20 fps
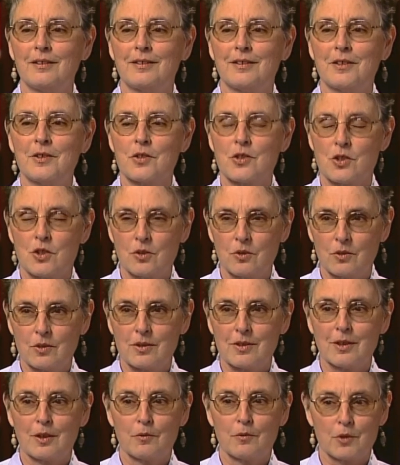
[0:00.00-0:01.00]
the
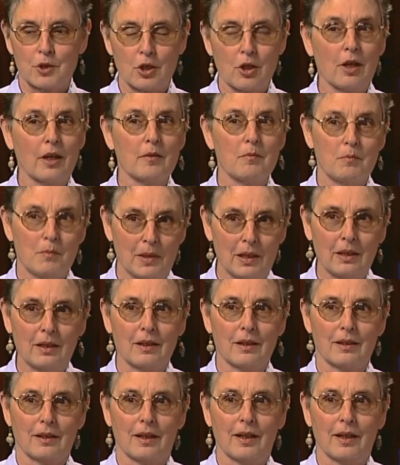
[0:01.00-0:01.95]
students have taught me.